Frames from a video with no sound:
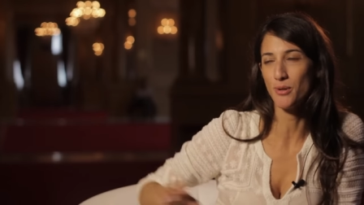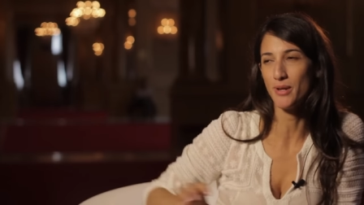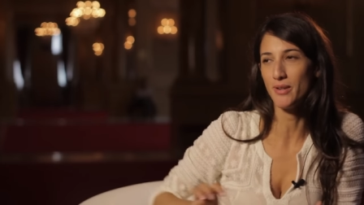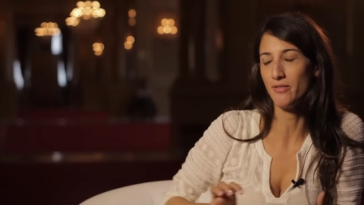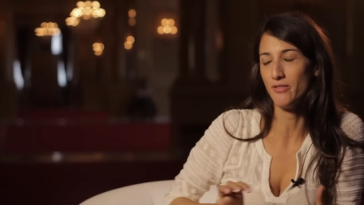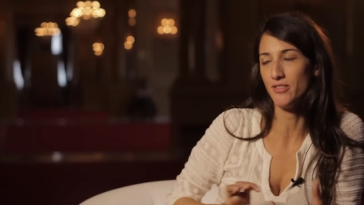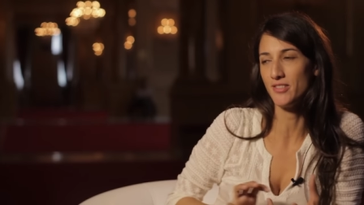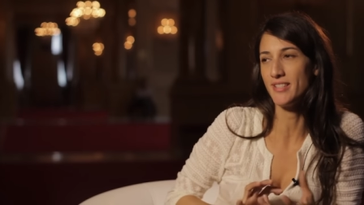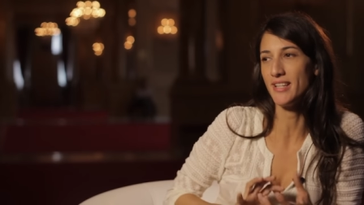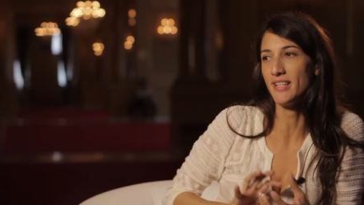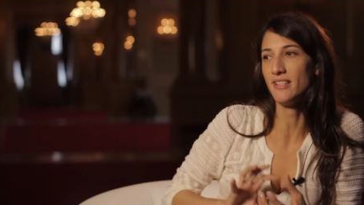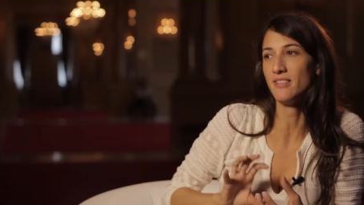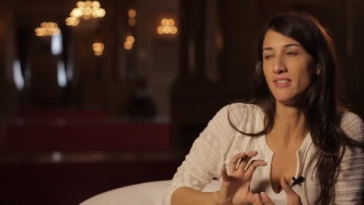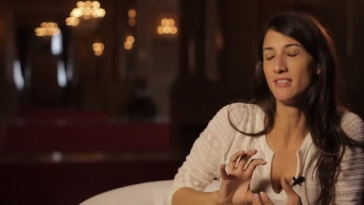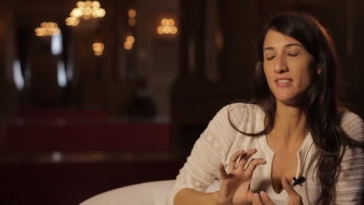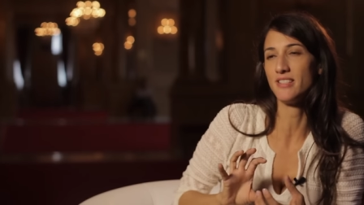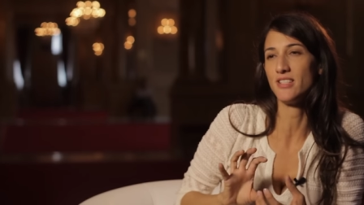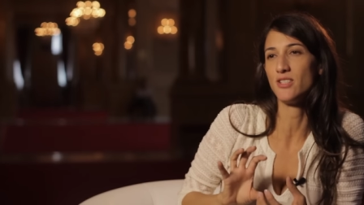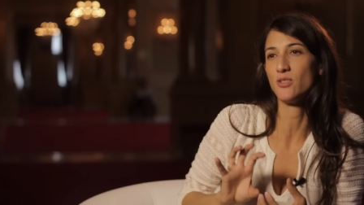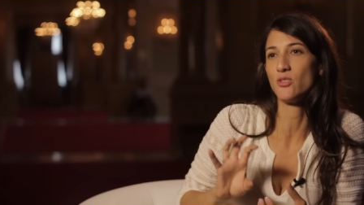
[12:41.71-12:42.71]
So I have a
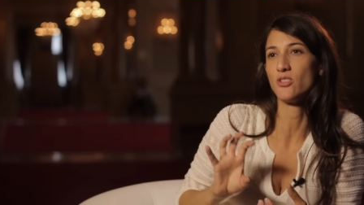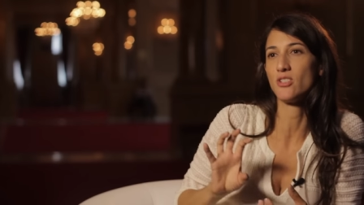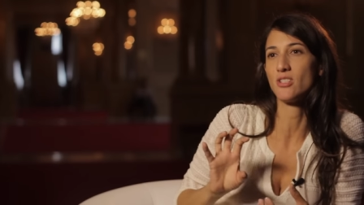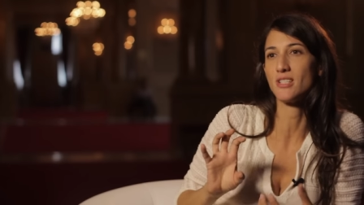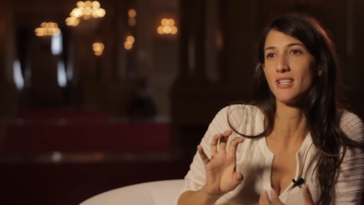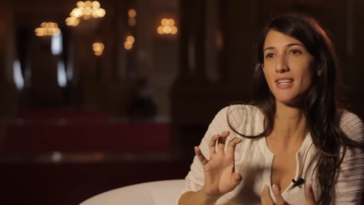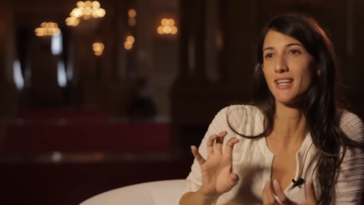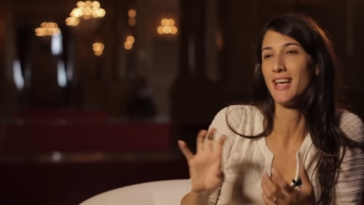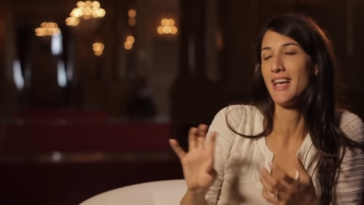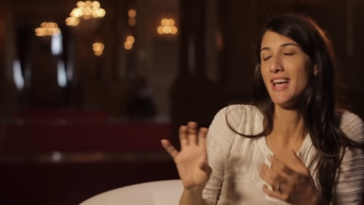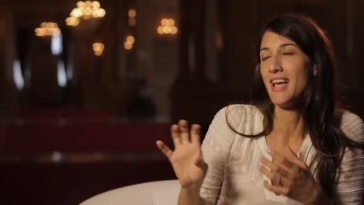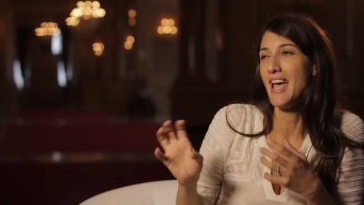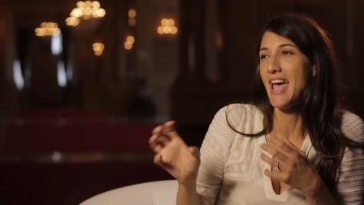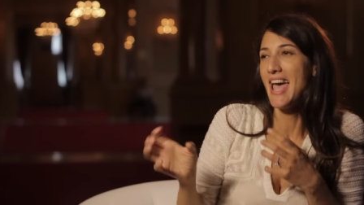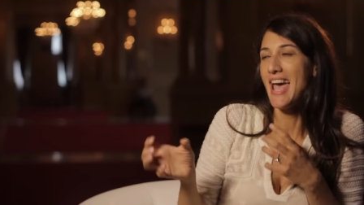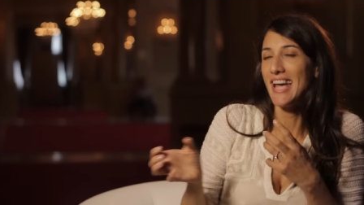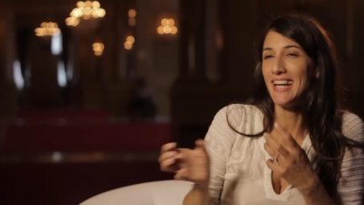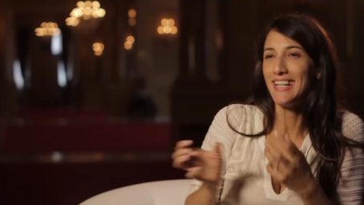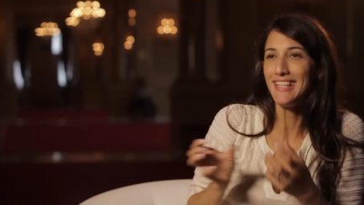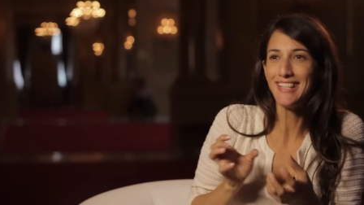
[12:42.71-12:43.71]
tendency to just like
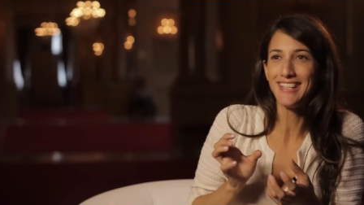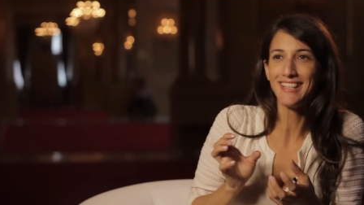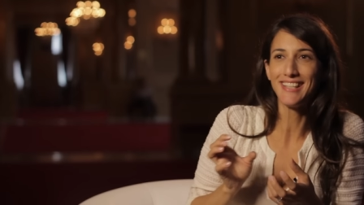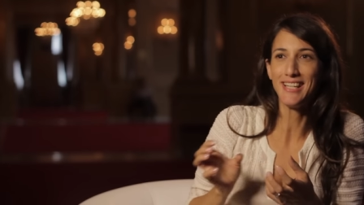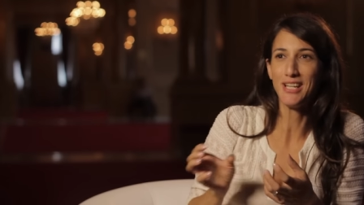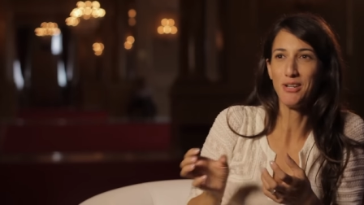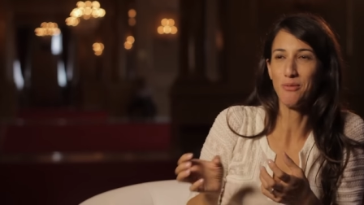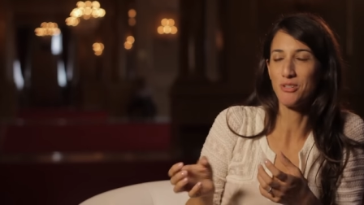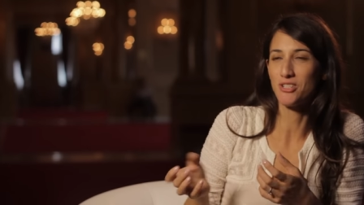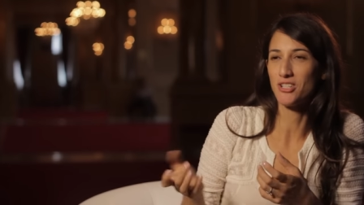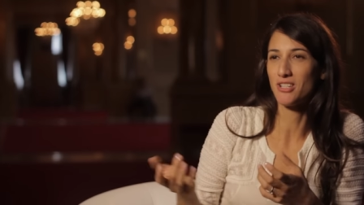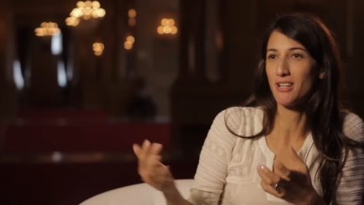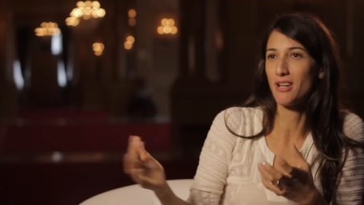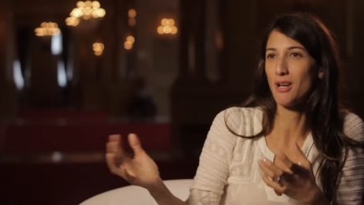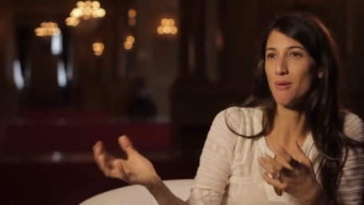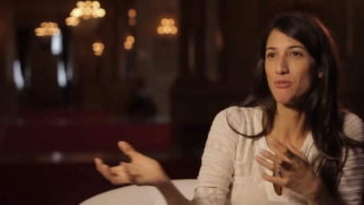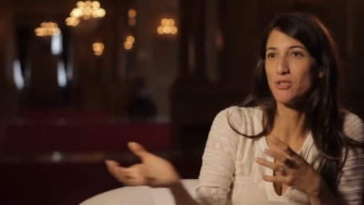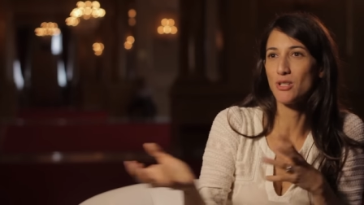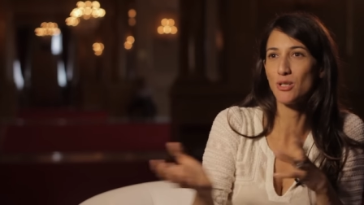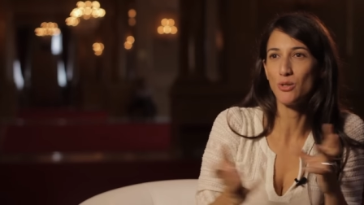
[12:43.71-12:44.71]
anything
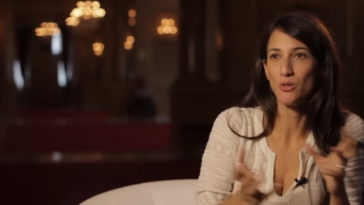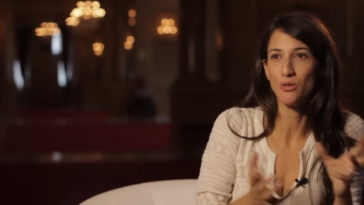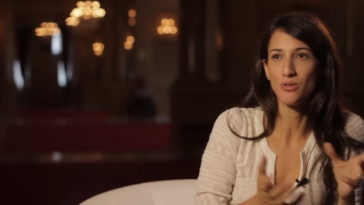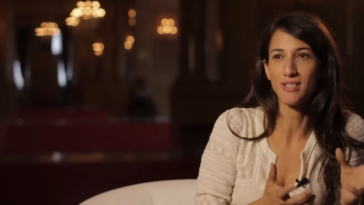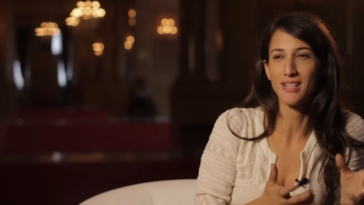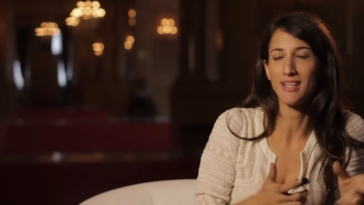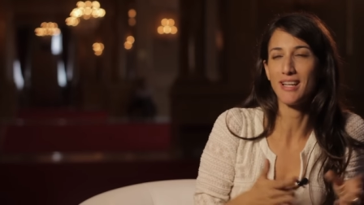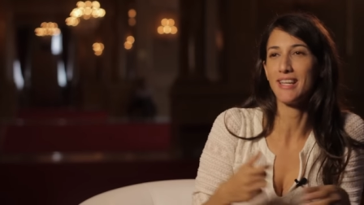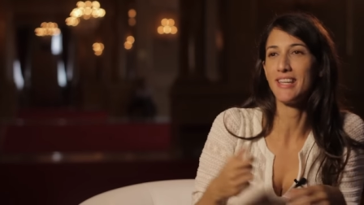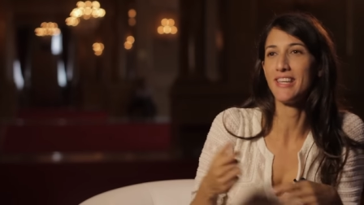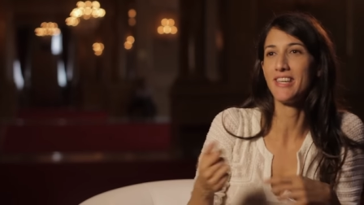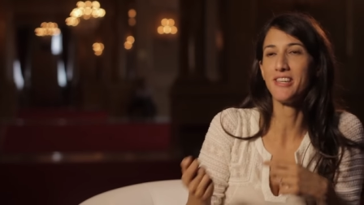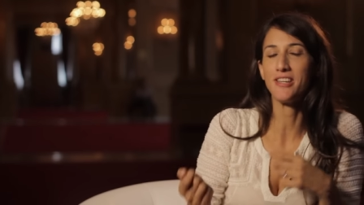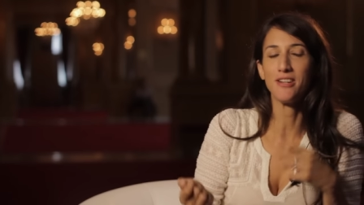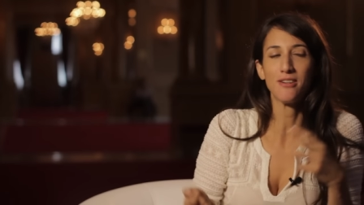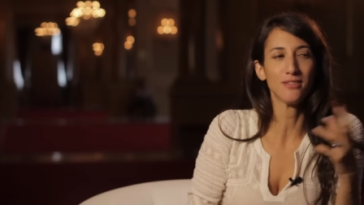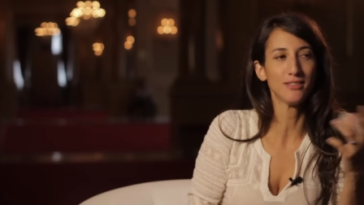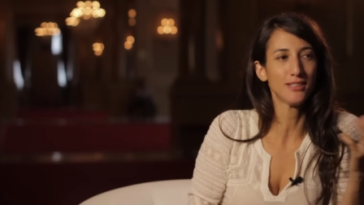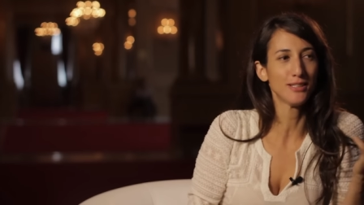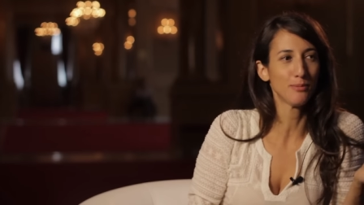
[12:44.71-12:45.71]
which comes close and I
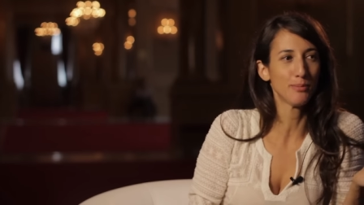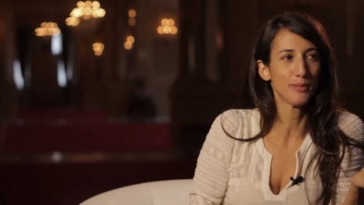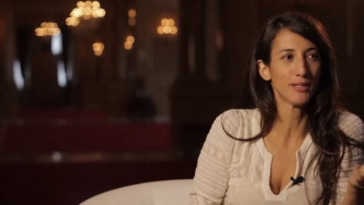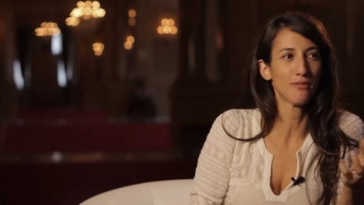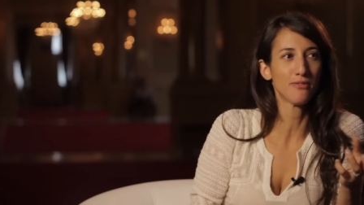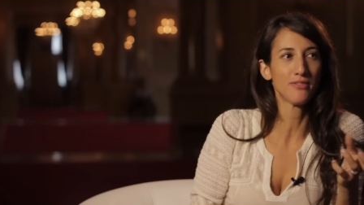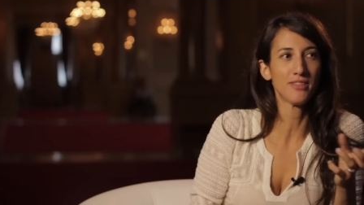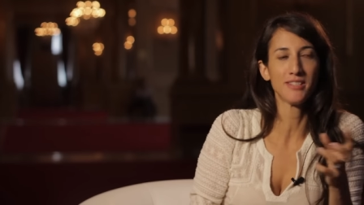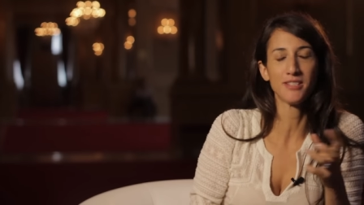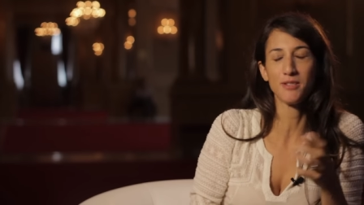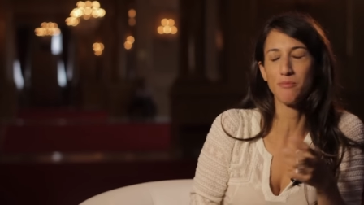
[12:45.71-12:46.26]
hear a little bit of